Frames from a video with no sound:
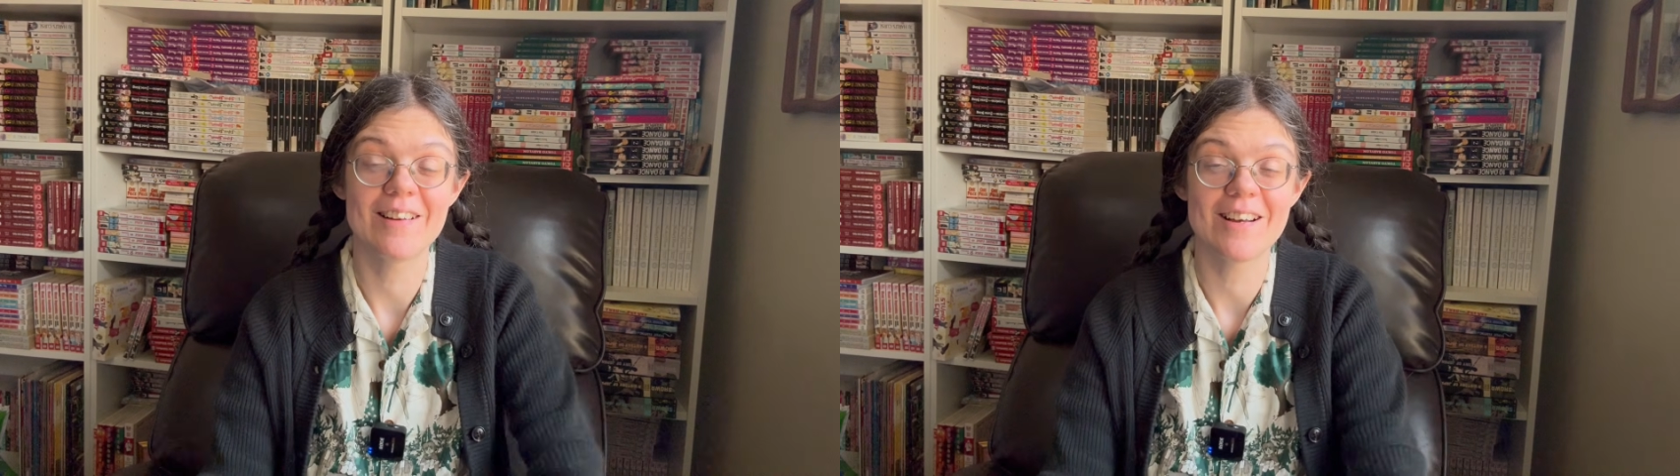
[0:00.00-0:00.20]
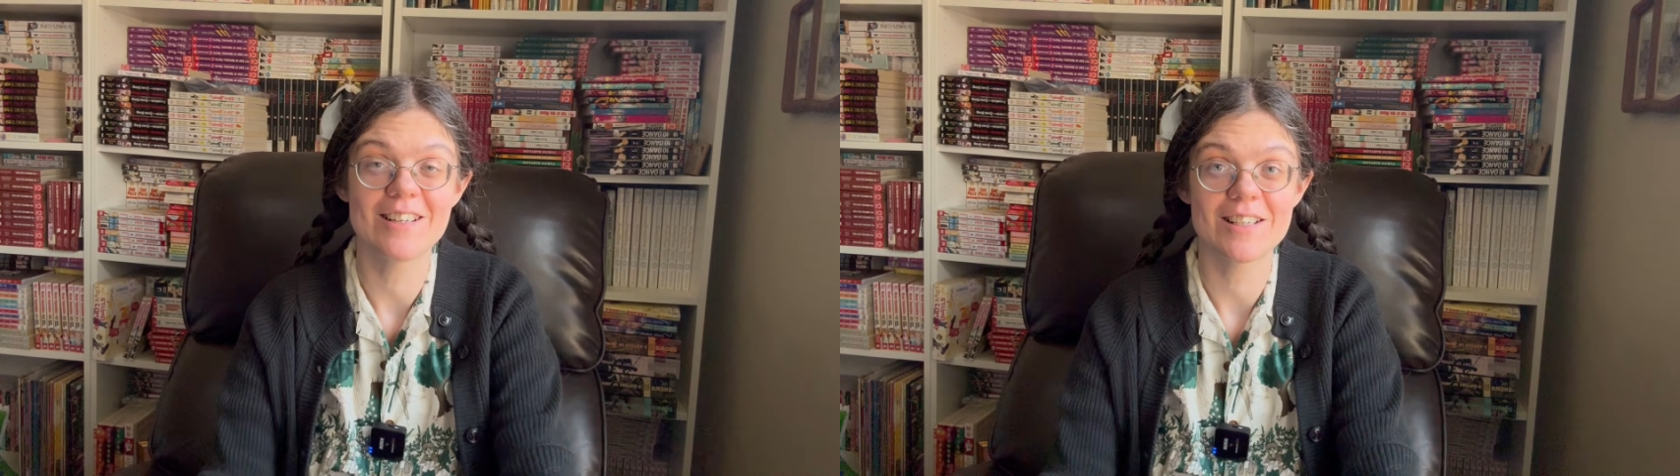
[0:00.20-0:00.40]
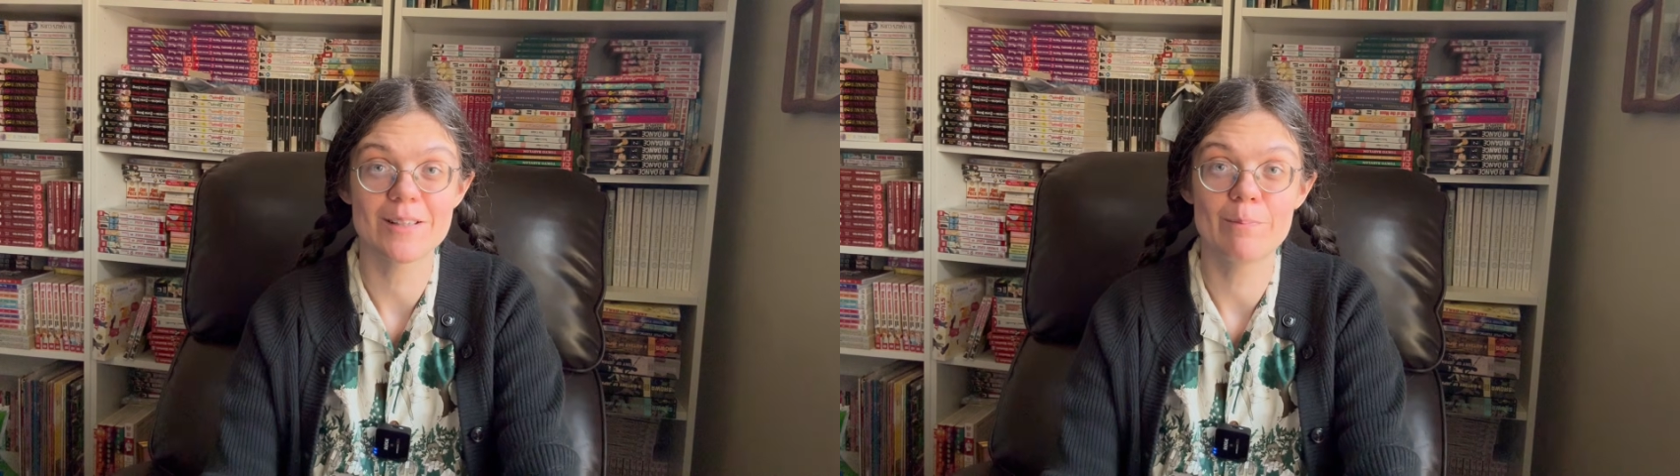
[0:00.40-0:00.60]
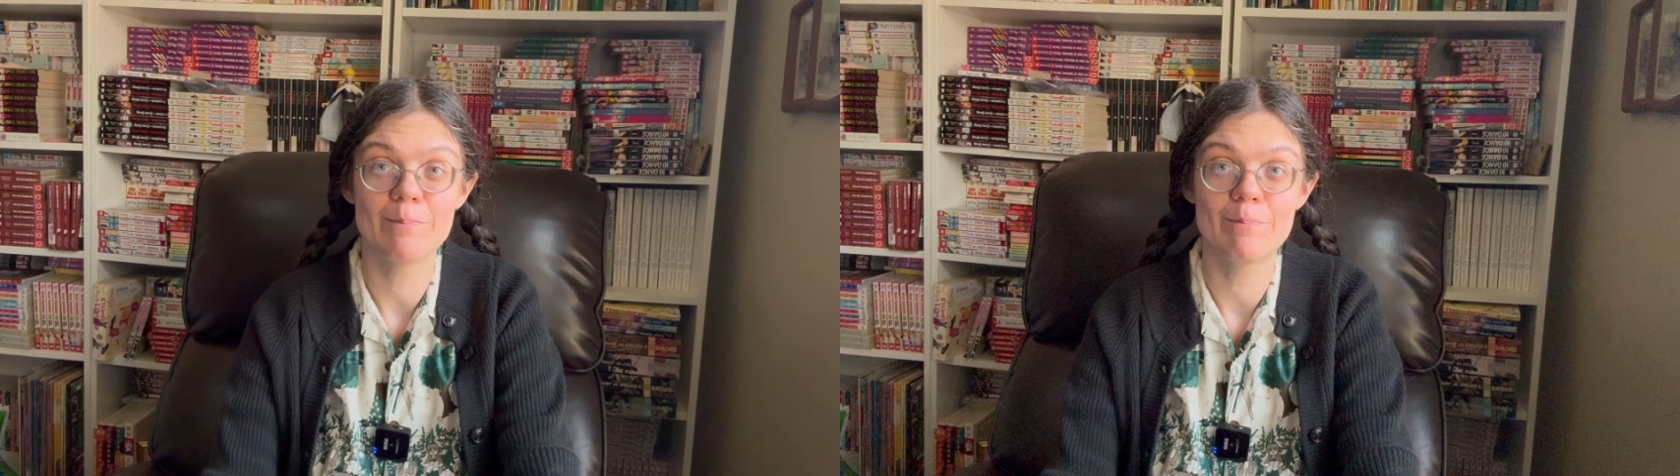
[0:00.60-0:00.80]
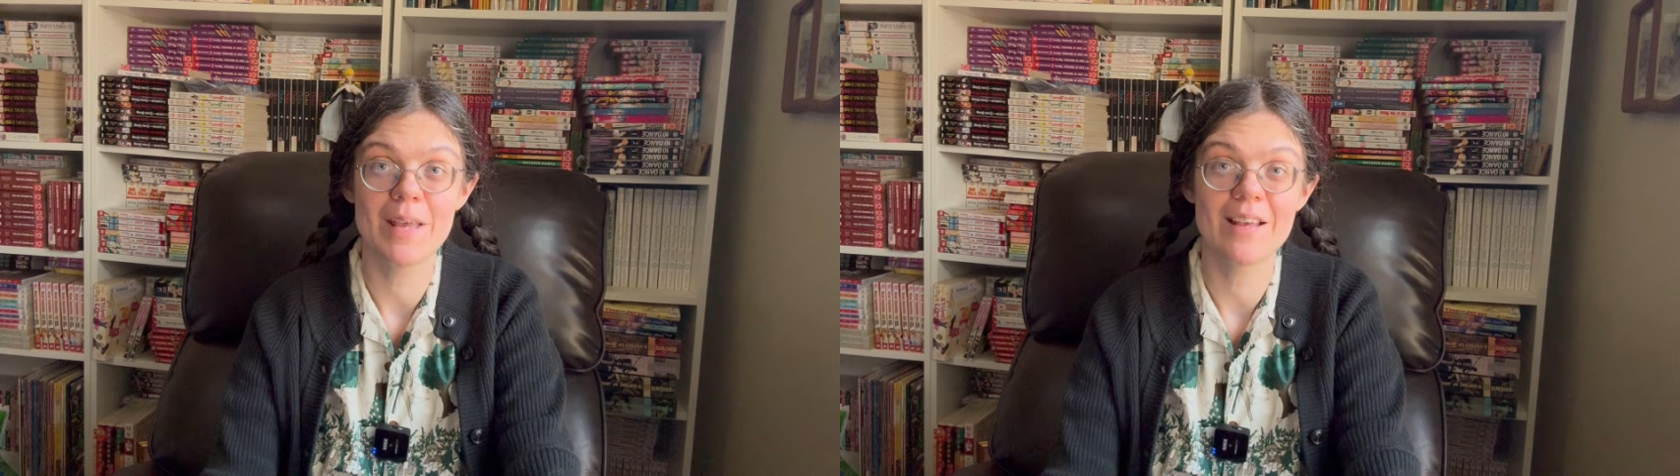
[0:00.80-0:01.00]
Not just
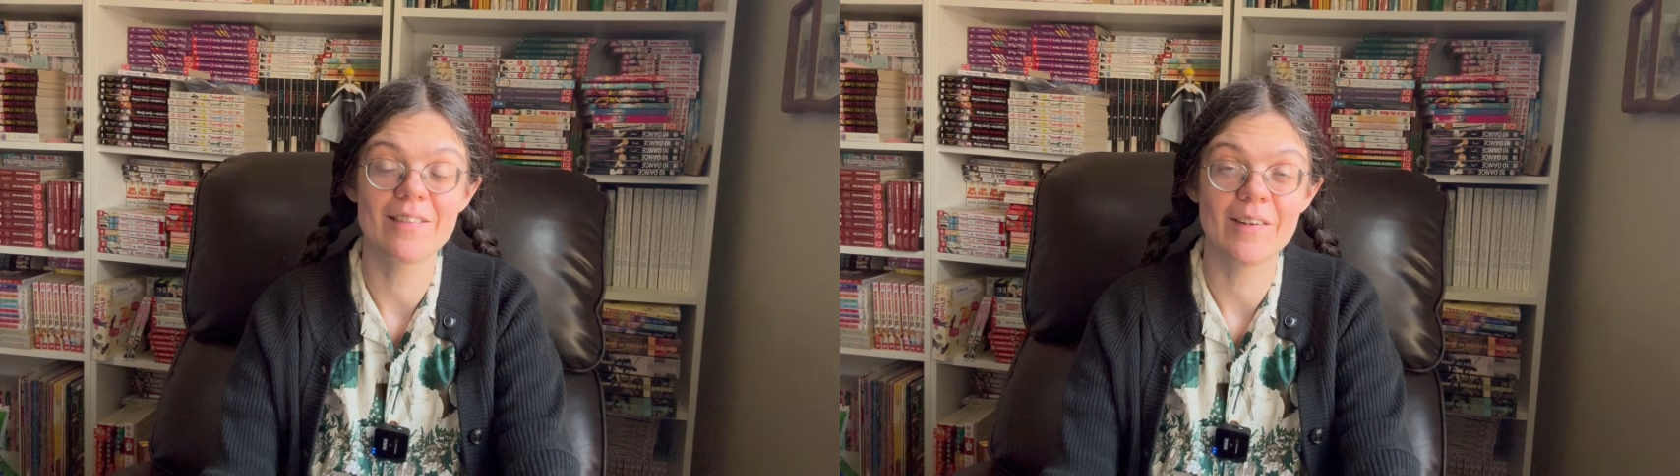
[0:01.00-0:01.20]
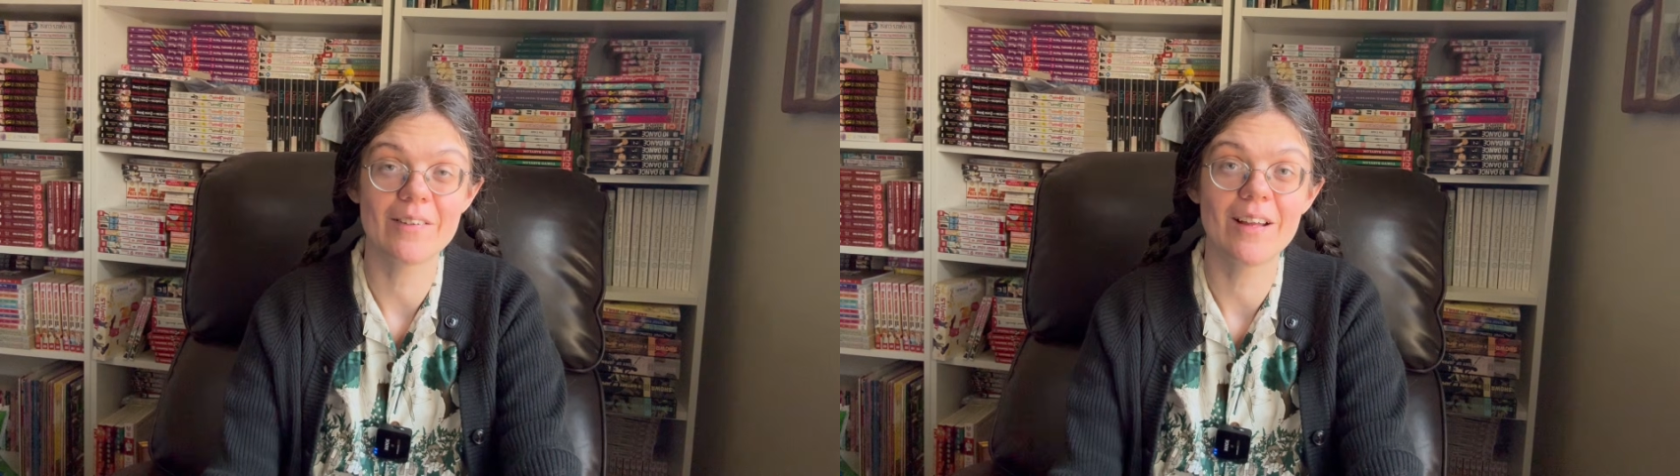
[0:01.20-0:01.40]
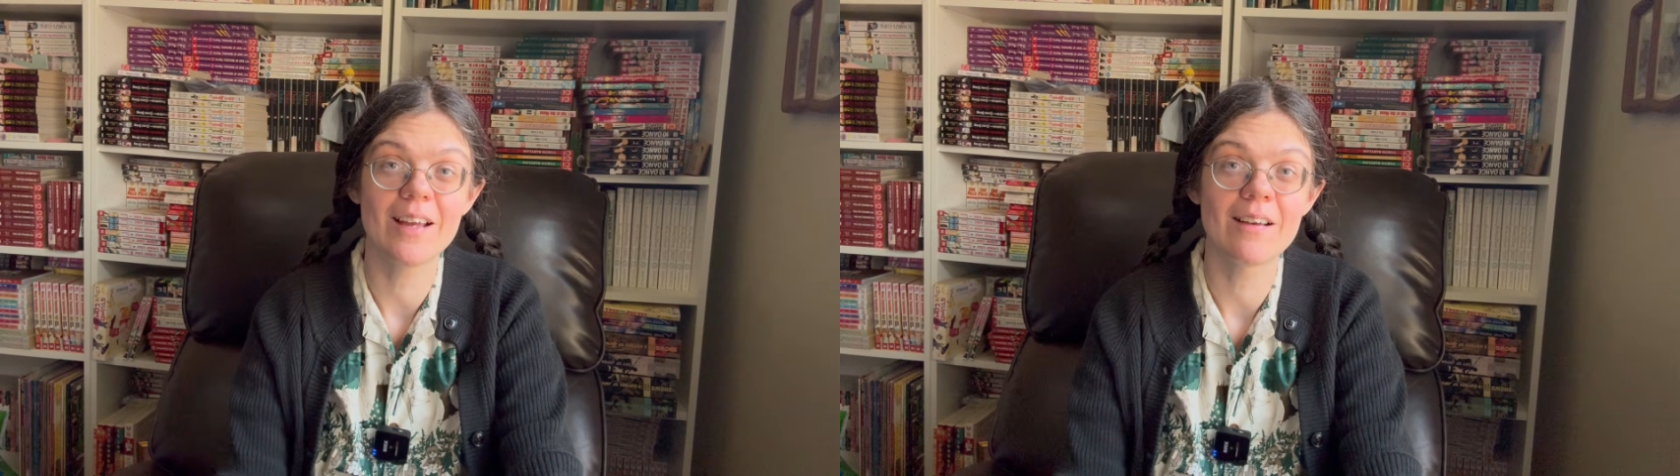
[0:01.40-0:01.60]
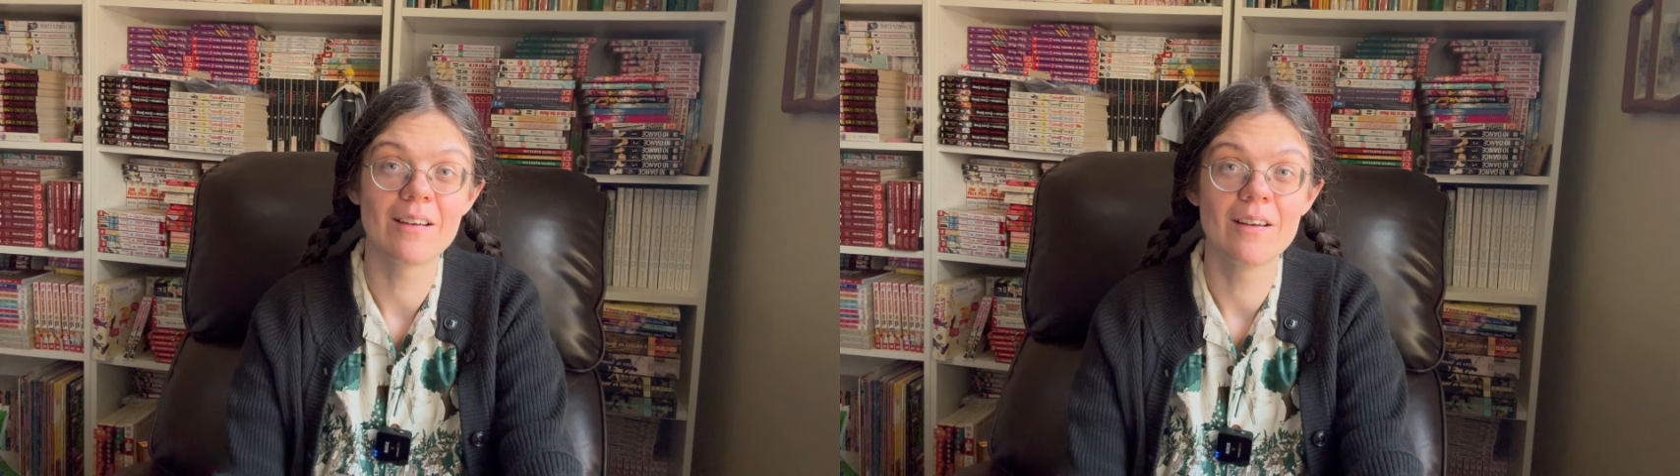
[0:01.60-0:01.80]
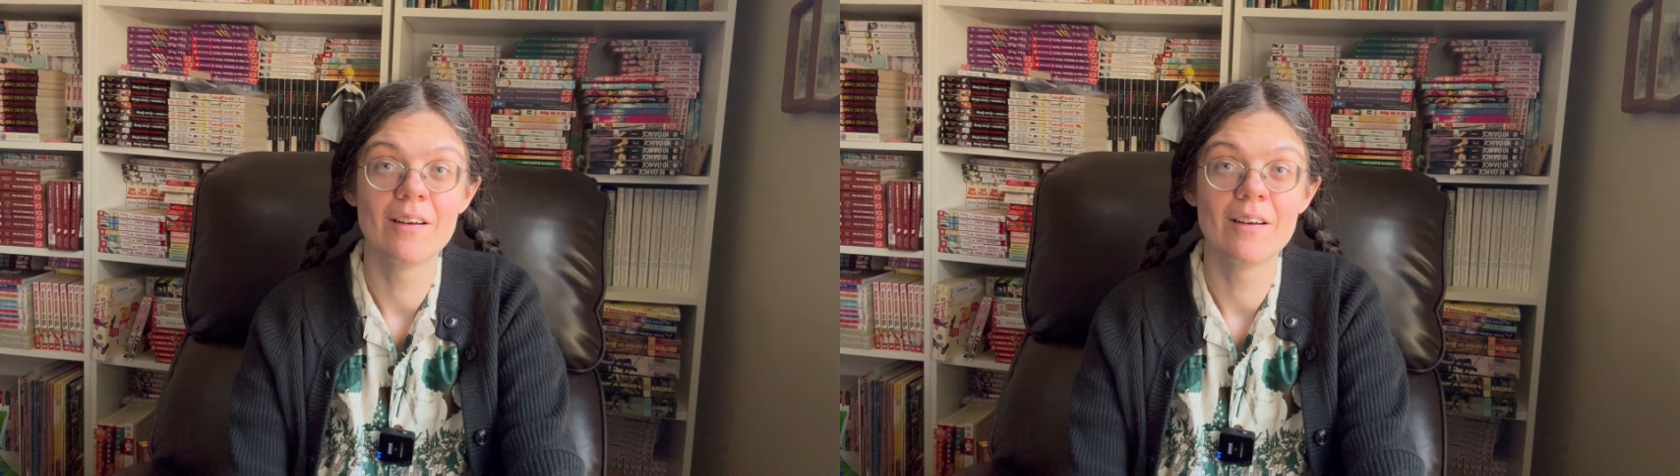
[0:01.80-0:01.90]
being there like,